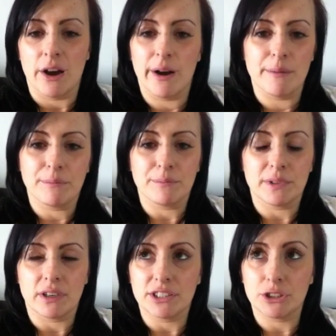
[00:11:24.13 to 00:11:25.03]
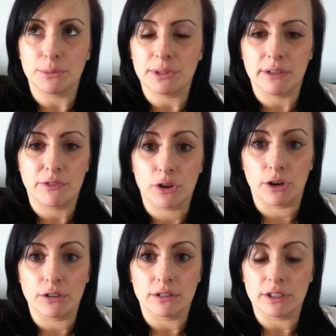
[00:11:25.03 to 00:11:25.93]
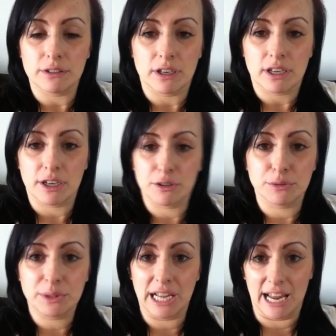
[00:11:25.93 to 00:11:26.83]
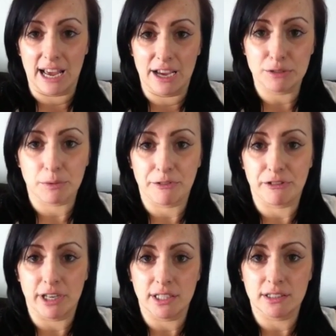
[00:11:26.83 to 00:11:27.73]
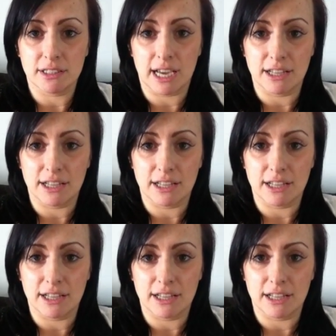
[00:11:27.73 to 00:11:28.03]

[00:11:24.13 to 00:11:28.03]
I stupidly forgot a girl called Claire, who's my friend,